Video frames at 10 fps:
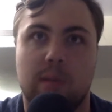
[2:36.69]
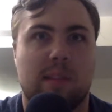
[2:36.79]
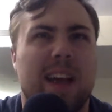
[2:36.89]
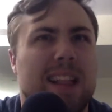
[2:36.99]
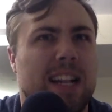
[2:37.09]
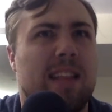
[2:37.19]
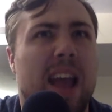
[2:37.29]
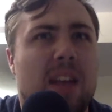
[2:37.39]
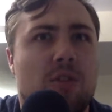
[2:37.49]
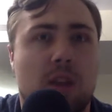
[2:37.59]
There's not a lot of
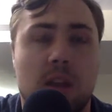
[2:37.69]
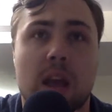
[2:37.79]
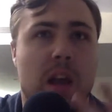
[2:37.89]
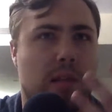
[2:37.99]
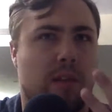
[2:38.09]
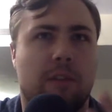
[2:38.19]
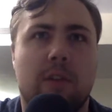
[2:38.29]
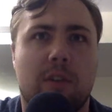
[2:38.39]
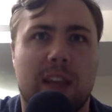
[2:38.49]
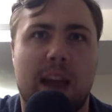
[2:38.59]
tension. They're
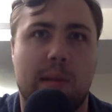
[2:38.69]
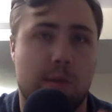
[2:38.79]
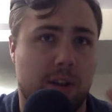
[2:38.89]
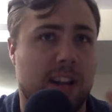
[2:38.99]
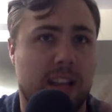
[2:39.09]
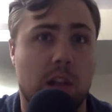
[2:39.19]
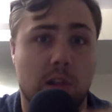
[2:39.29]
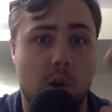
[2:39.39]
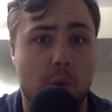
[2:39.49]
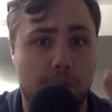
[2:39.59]
very relaxed, and you're getting that
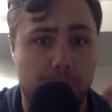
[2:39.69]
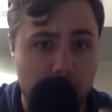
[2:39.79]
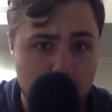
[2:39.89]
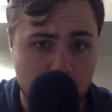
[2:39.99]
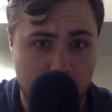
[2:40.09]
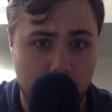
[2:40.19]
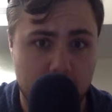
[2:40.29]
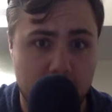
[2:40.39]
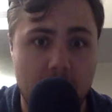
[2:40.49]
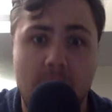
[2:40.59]
lower
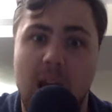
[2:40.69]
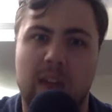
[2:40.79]
frequency.